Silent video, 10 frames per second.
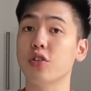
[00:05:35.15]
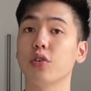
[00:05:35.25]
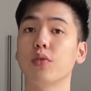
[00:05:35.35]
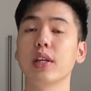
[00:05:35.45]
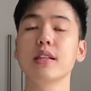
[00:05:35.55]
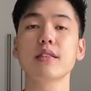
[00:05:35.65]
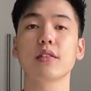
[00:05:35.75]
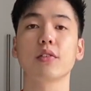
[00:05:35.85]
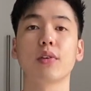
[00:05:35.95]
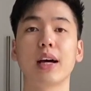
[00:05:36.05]
to rinse
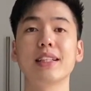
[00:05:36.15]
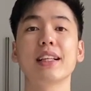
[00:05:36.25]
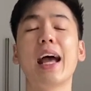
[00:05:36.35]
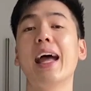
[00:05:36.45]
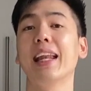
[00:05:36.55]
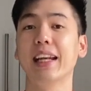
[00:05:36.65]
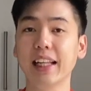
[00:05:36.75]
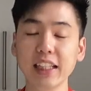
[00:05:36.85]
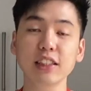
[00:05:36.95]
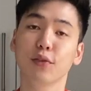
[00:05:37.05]
the rice at
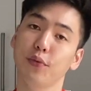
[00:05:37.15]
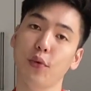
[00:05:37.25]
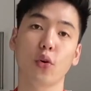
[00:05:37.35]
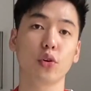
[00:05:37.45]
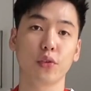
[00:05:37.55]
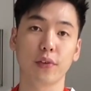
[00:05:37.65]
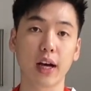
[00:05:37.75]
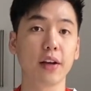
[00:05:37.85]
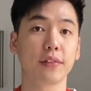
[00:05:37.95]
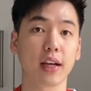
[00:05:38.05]
least 4 to
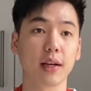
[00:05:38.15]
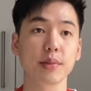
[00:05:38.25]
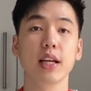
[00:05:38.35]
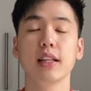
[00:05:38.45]
5 times.